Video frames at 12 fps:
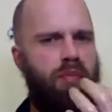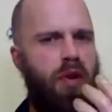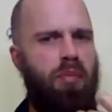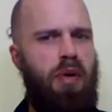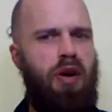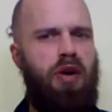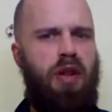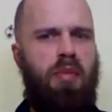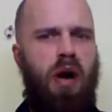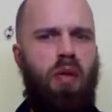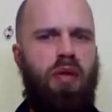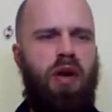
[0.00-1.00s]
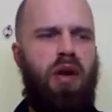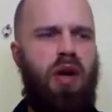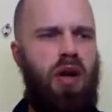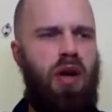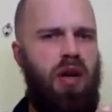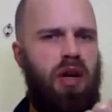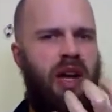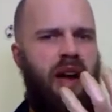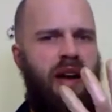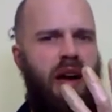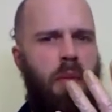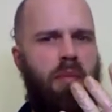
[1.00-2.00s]
Burn in the mouth.
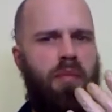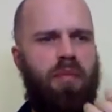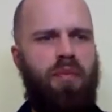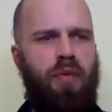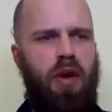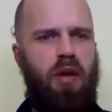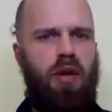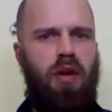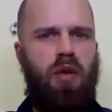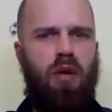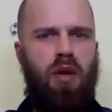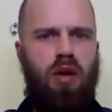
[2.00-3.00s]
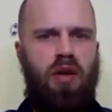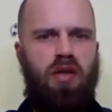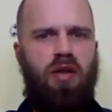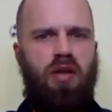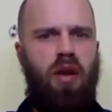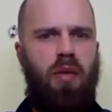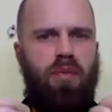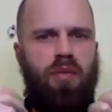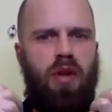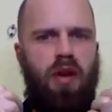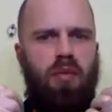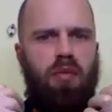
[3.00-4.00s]
Kicking up. It's
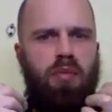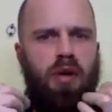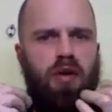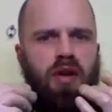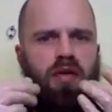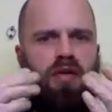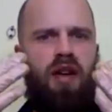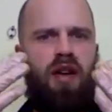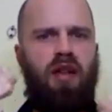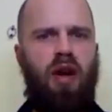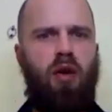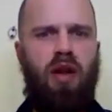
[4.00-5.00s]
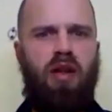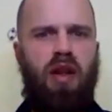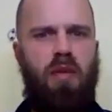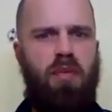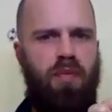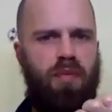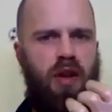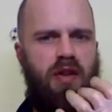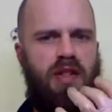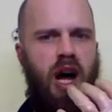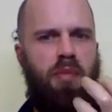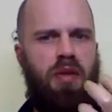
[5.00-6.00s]
building fairly quickly.
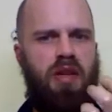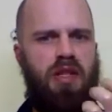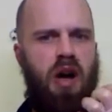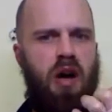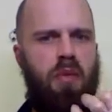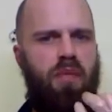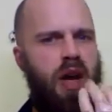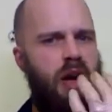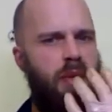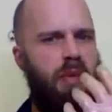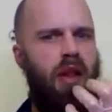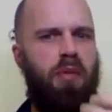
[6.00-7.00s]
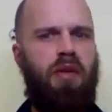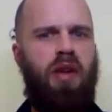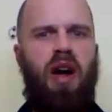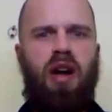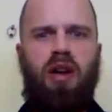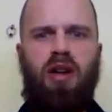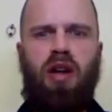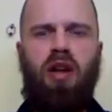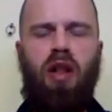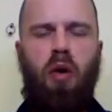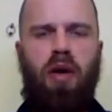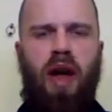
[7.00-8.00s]
Top of the tongue. My lips have got a good
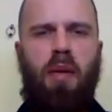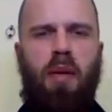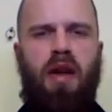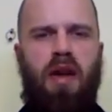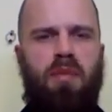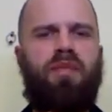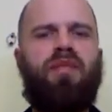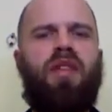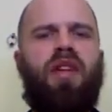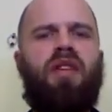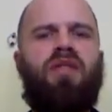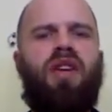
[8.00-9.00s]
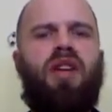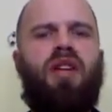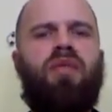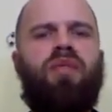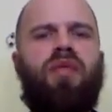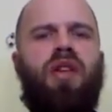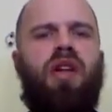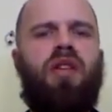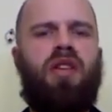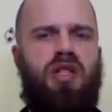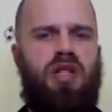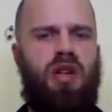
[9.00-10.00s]
glowing happening. And feel
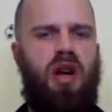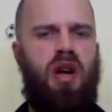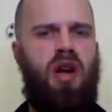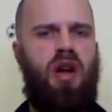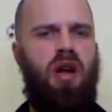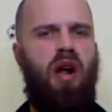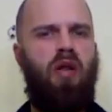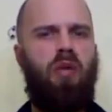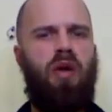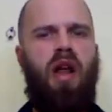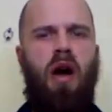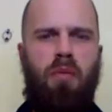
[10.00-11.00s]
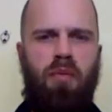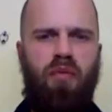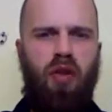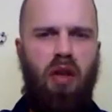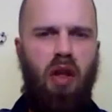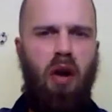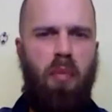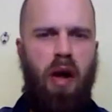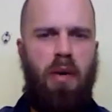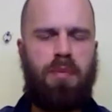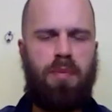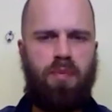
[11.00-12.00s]
all the way down a little bit.